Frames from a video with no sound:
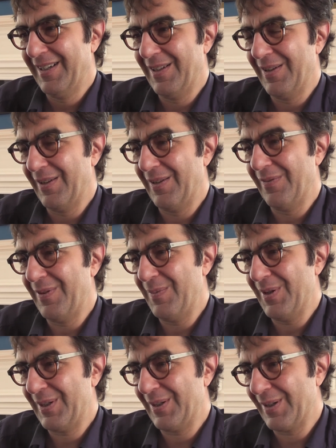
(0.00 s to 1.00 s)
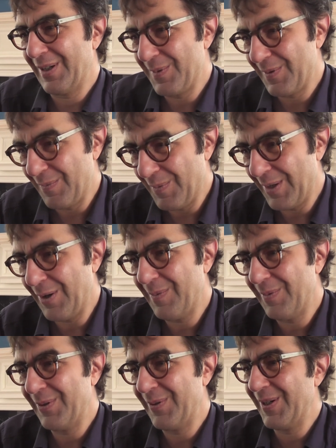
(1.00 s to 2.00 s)
the female singer comes from one
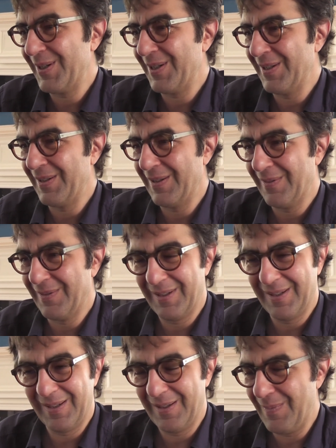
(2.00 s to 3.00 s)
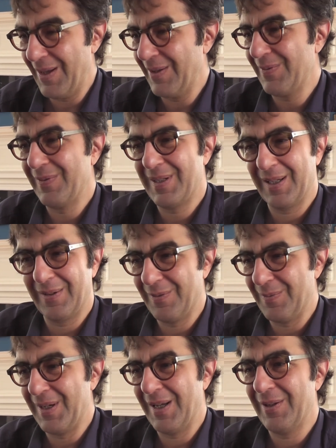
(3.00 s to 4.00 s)
opera tradition, the male singer
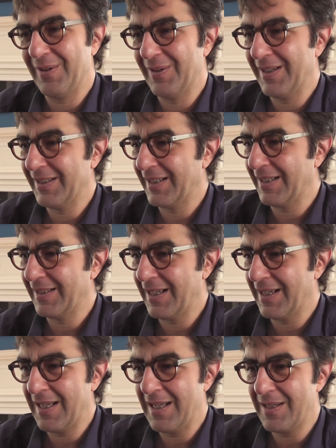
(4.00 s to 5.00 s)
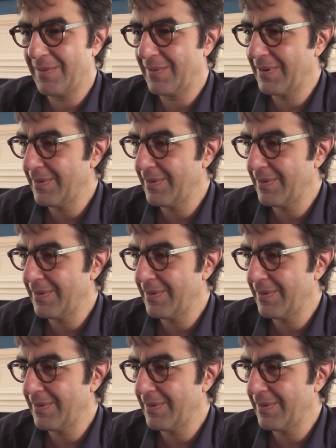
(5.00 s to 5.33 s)
from another, and then he's